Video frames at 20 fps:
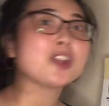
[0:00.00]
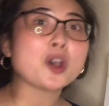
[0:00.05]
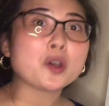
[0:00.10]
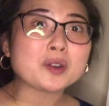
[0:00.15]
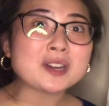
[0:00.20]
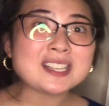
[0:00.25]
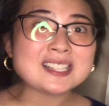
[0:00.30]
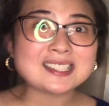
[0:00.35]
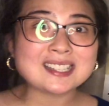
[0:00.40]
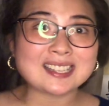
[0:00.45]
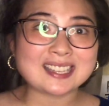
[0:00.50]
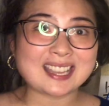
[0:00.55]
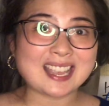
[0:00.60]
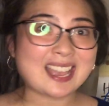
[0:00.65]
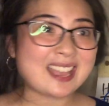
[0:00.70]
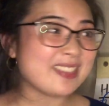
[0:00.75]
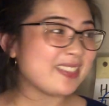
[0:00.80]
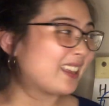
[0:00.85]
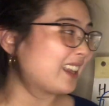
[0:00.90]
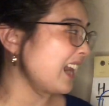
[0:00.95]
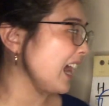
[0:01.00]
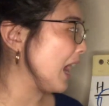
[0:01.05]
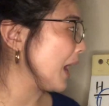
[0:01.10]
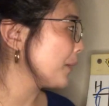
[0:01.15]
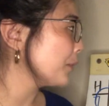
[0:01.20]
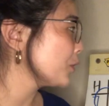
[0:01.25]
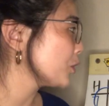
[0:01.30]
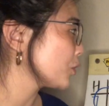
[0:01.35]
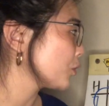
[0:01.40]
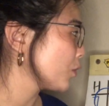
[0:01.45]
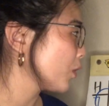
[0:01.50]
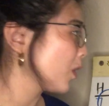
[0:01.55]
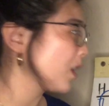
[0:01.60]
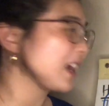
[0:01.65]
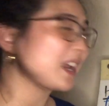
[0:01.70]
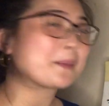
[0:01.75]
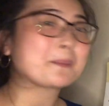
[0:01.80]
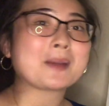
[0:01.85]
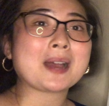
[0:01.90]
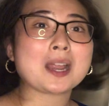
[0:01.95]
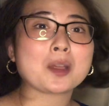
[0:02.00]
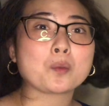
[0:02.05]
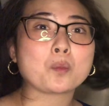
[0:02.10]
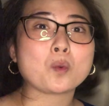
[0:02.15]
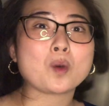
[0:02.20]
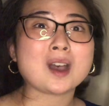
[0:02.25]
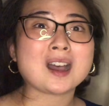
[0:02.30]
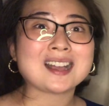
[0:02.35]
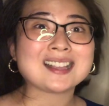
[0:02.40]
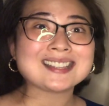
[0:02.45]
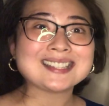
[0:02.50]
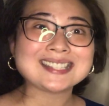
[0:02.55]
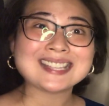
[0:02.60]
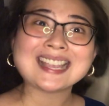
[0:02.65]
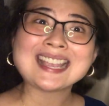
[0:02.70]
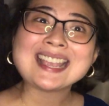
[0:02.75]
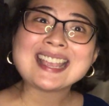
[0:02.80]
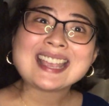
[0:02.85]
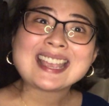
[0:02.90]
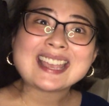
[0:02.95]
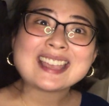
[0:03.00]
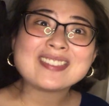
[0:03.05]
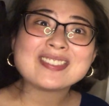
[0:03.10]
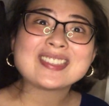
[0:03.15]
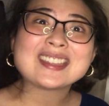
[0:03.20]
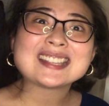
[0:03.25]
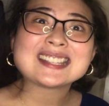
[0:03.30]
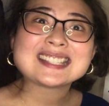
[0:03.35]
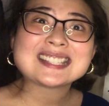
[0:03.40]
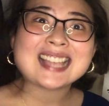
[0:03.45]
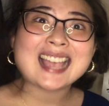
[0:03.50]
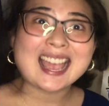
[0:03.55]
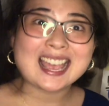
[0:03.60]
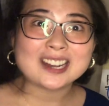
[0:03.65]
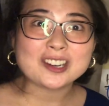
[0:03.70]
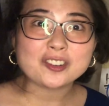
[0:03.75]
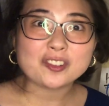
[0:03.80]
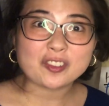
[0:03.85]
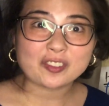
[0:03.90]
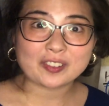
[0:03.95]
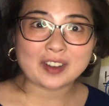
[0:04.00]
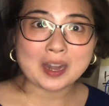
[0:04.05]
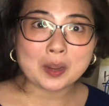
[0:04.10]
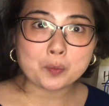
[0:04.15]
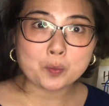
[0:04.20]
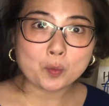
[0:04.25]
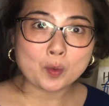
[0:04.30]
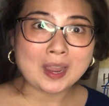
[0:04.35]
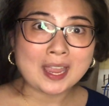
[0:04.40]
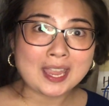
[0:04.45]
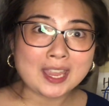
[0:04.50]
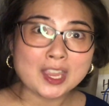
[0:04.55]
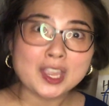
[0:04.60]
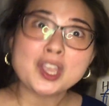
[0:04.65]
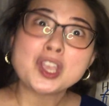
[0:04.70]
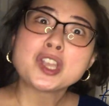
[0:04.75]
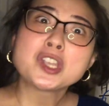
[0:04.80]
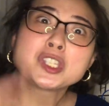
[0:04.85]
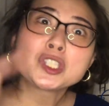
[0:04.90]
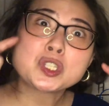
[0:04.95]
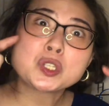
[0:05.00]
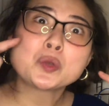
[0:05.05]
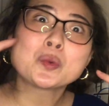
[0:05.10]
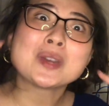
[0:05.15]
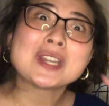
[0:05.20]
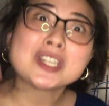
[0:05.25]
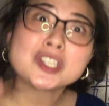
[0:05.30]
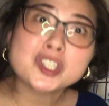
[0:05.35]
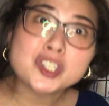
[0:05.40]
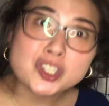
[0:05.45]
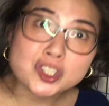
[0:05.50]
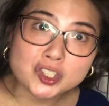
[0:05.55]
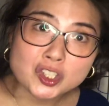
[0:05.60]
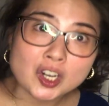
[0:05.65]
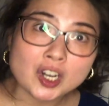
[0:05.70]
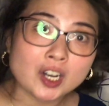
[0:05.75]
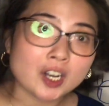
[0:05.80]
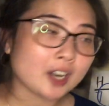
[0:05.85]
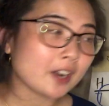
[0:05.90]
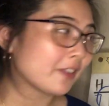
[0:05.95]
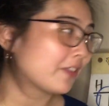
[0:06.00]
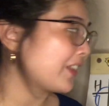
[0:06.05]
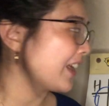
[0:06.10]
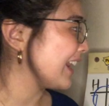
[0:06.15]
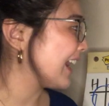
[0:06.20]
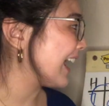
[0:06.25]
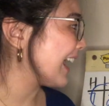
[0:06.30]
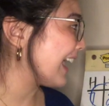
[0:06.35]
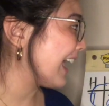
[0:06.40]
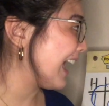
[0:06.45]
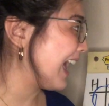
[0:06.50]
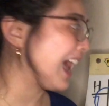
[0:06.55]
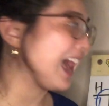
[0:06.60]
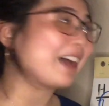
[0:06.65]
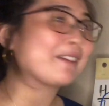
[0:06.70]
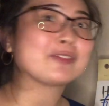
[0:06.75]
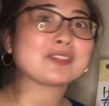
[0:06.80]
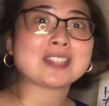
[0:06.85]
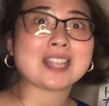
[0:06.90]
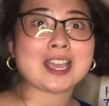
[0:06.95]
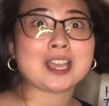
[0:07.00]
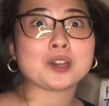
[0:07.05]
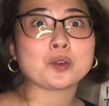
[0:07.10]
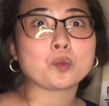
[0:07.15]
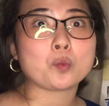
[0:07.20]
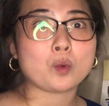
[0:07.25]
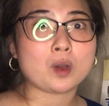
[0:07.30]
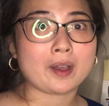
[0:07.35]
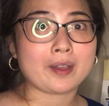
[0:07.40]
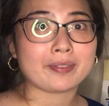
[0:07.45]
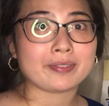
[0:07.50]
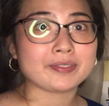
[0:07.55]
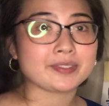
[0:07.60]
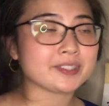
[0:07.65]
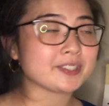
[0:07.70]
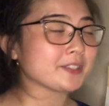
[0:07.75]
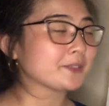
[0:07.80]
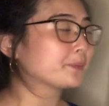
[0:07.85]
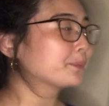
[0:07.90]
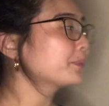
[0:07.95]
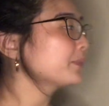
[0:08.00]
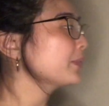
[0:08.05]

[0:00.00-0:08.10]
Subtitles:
notice again that I'm drawing my ones in the 10 frame way to ensure that I have 10 ones.